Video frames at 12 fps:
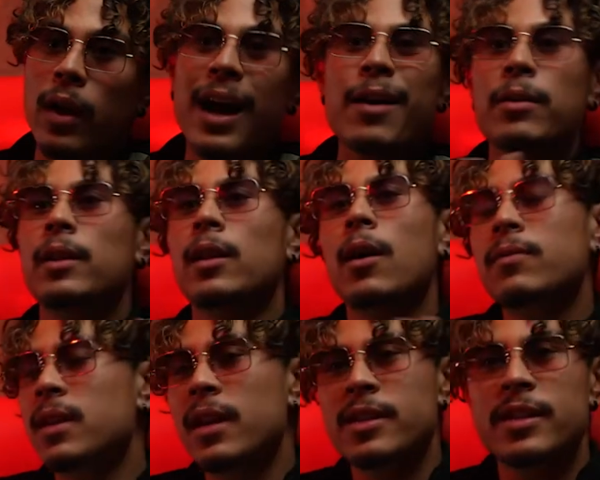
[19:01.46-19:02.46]
I'd love
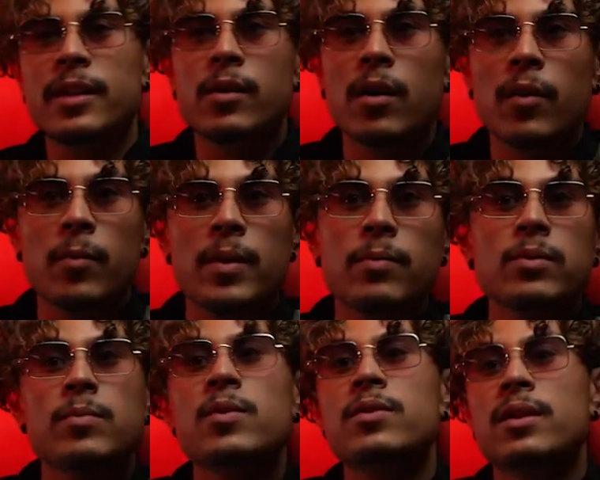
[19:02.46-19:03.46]
to engineer other
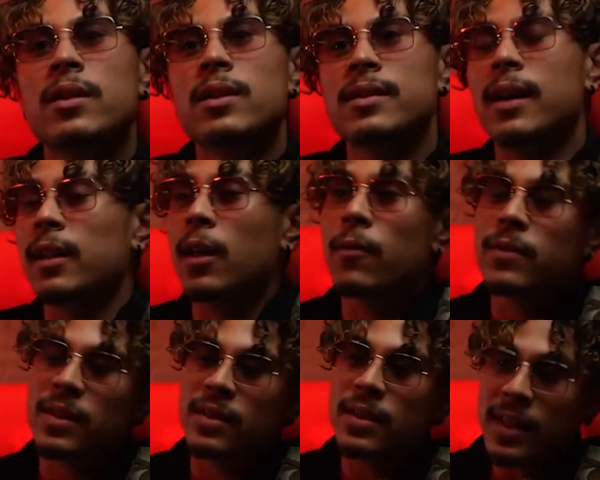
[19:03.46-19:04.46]
people's music because I'd love
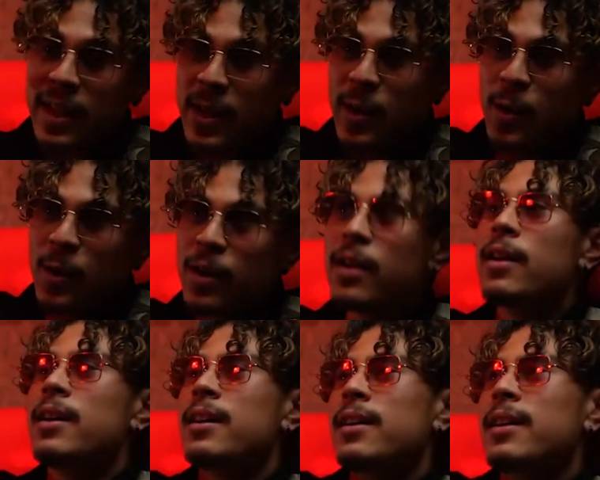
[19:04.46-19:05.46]
to hear
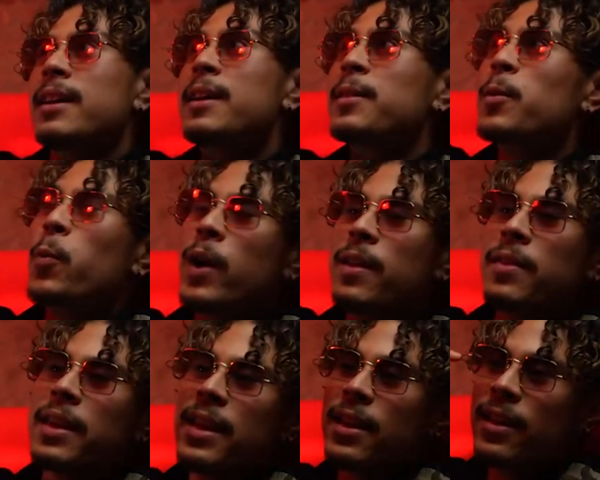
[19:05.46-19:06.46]
it the way
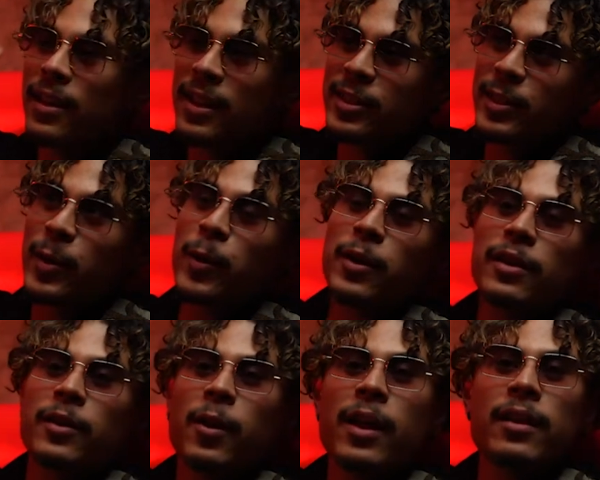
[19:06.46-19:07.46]
they initially heard it in
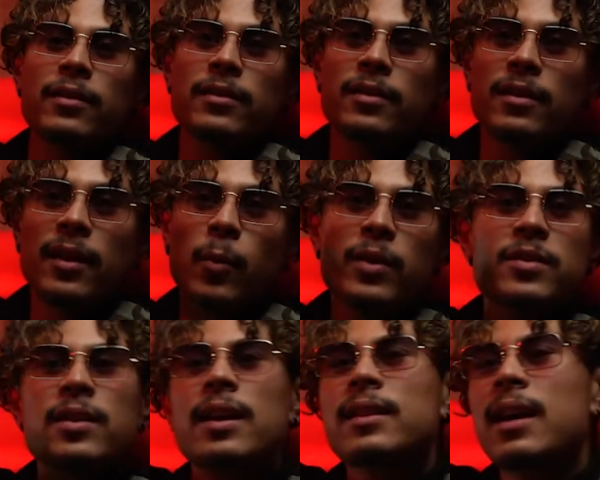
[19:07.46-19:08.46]
their head. And once
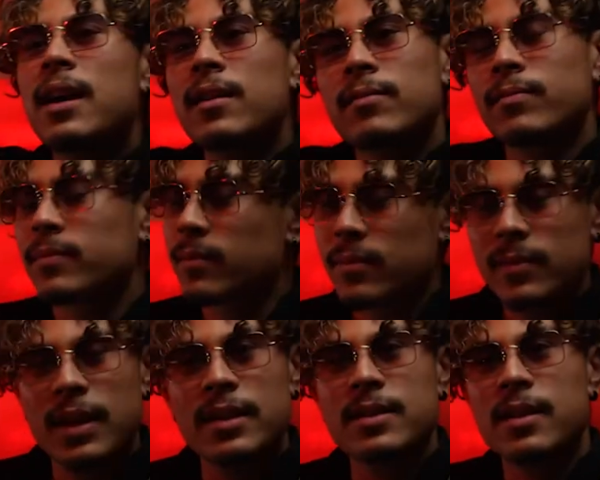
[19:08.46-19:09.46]
you get that,
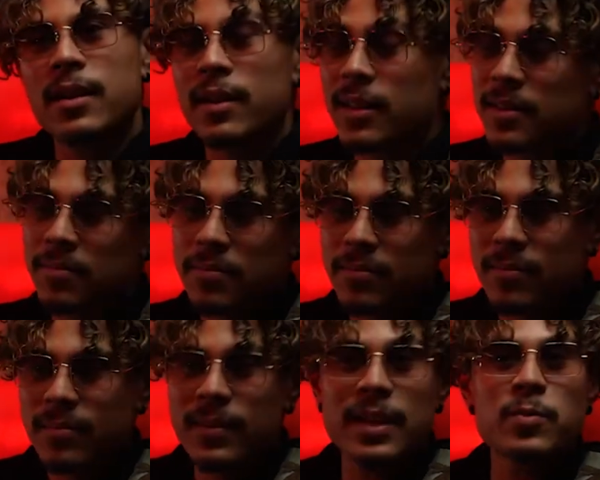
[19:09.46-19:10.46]

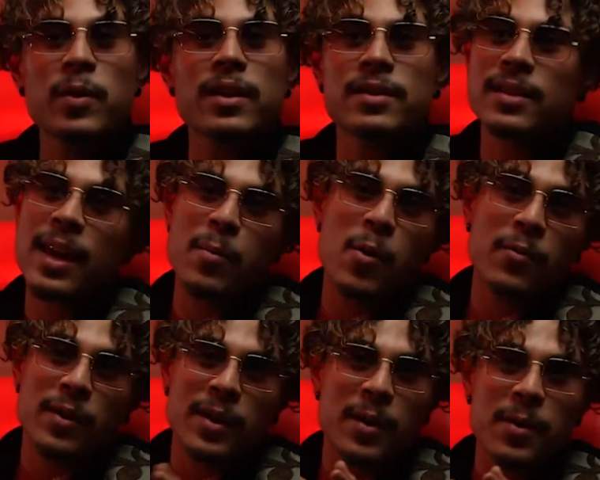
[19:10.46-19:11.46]
that's when it's game
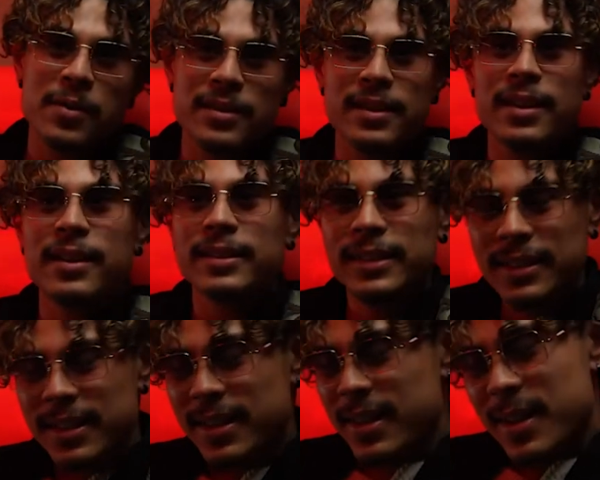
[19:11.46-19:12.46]
over. It's like,
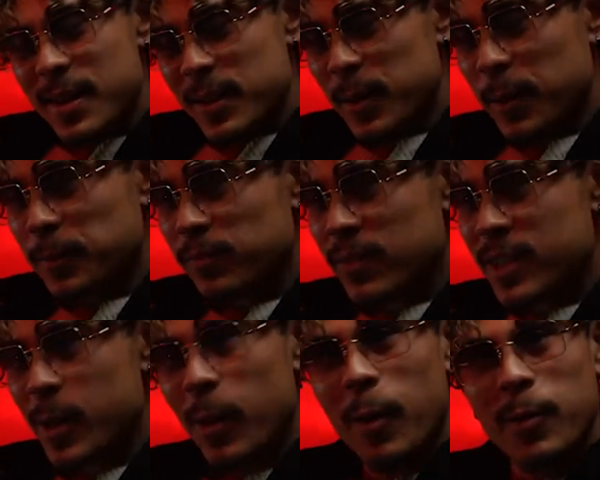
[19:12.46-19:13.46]
so
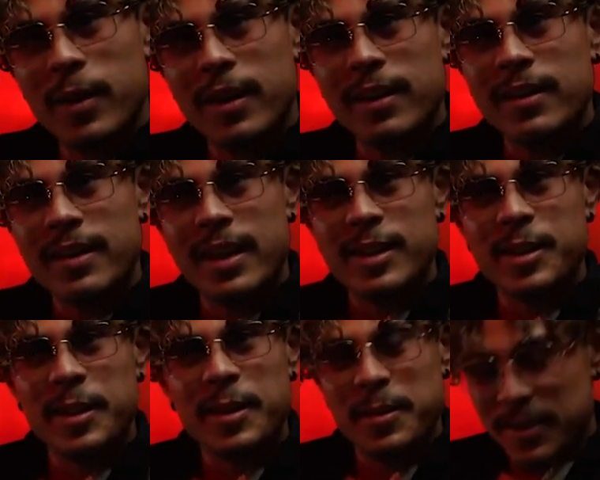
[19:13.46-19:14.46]
shout out all the
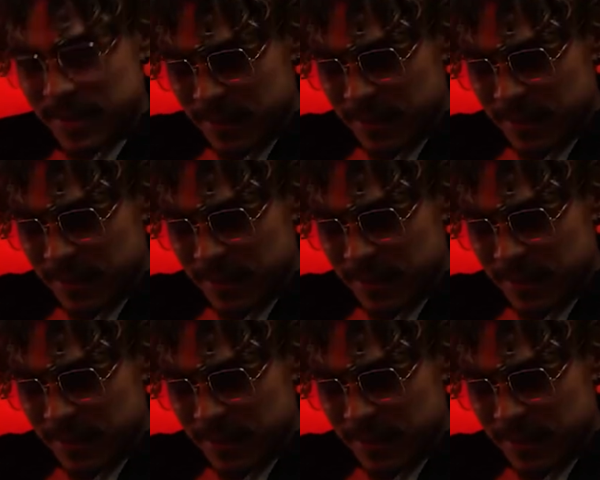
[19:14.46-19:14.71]
engineers.